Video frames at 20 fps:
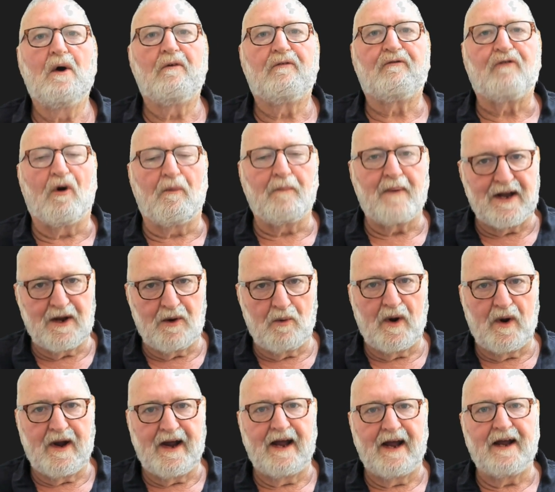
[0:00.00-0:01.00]
from
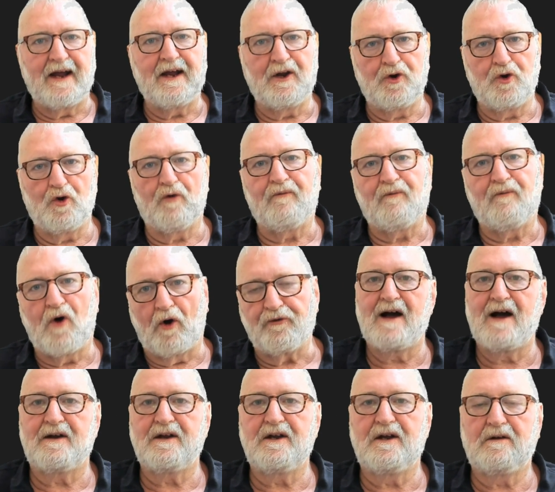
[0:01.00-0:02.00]
anywhere in your
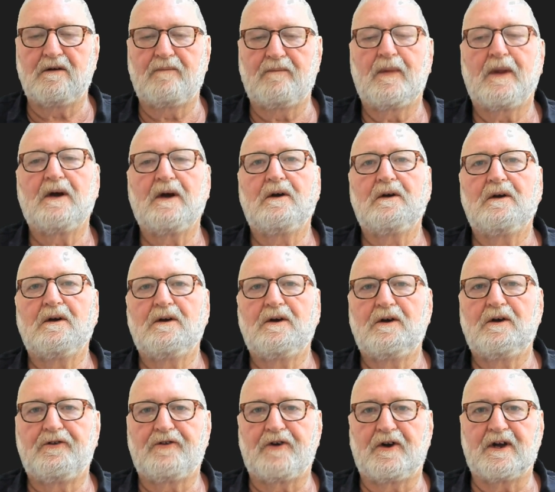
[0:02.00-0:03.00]
vault.
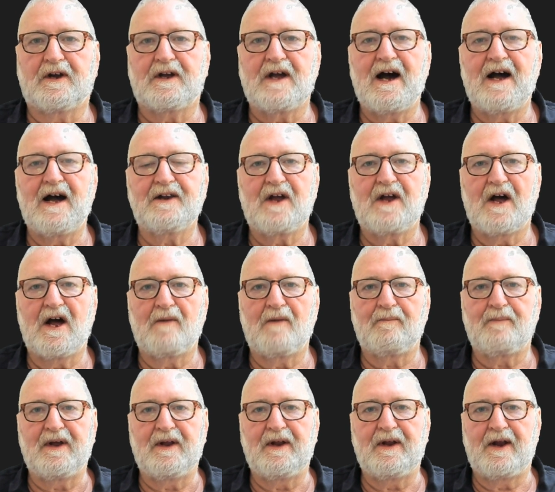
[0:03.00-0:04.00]
So your card can't
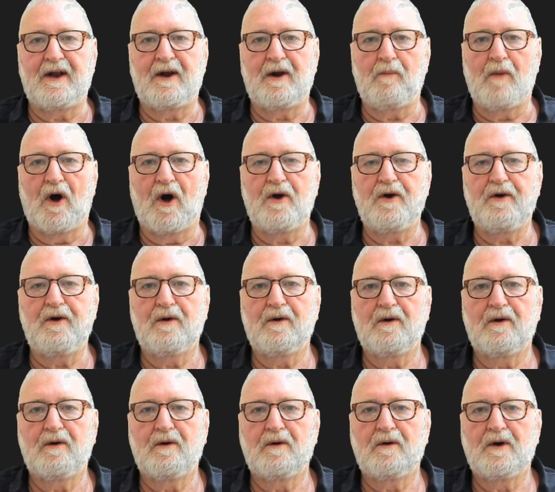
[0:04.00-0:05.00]
be in edit mode.
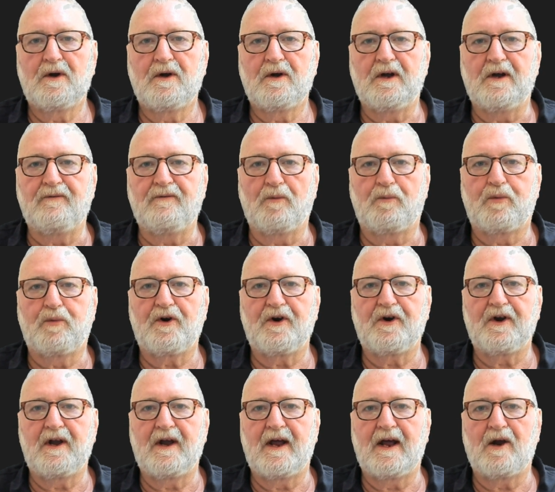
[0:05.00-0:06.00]
If you put it
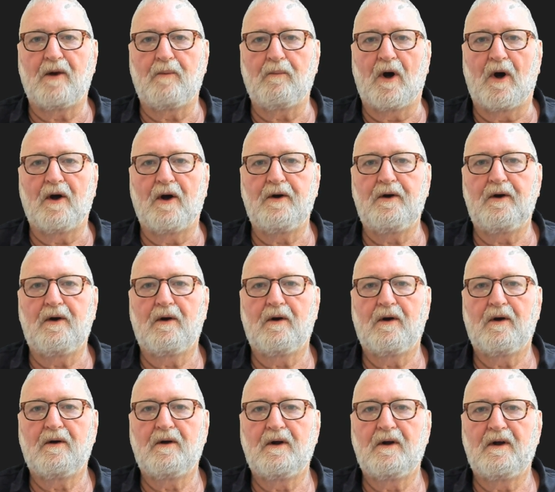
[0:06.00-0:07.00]
in edit mode,
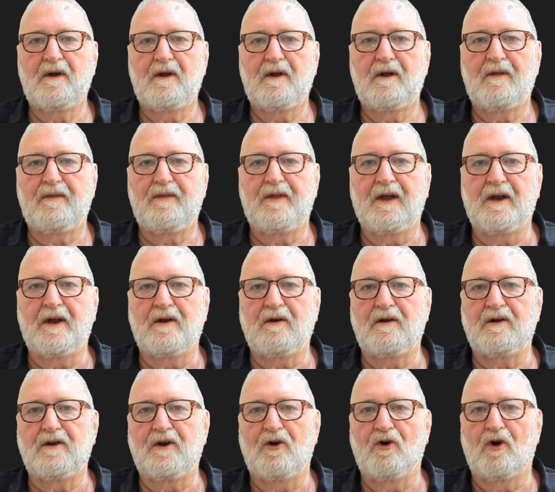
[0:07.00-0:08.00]

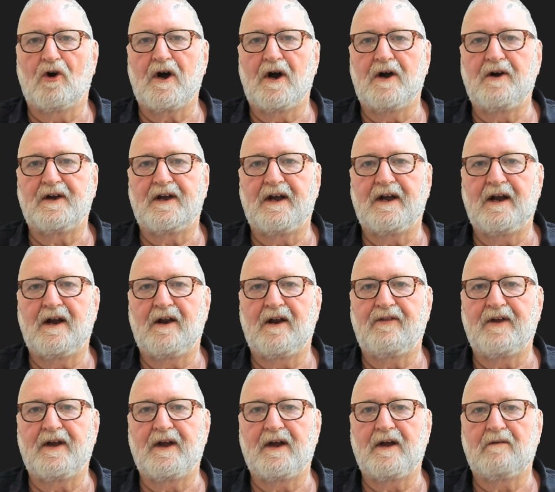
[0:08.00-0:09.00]
then you're not going to get
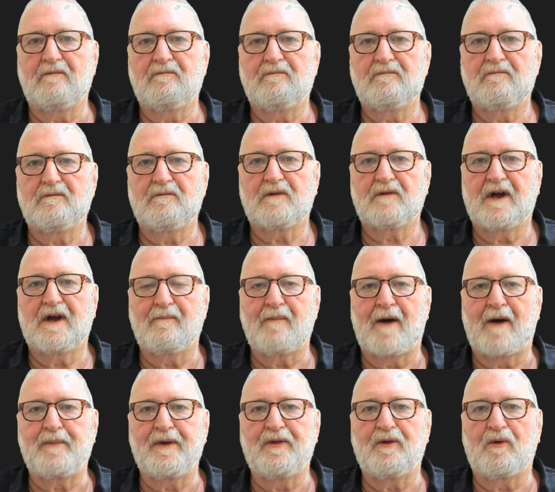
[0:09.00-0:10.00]
anything come
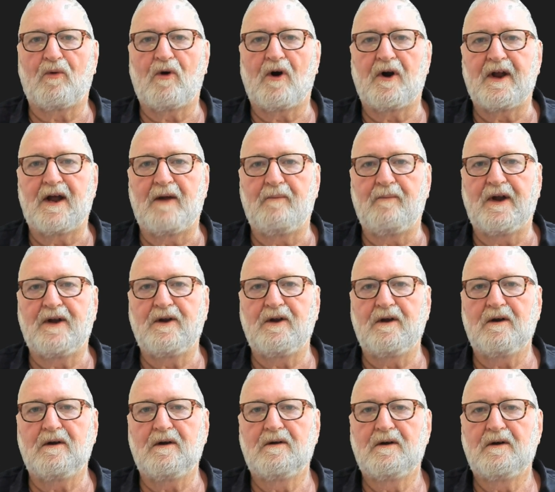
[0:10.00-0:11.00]
up in the right hand menu,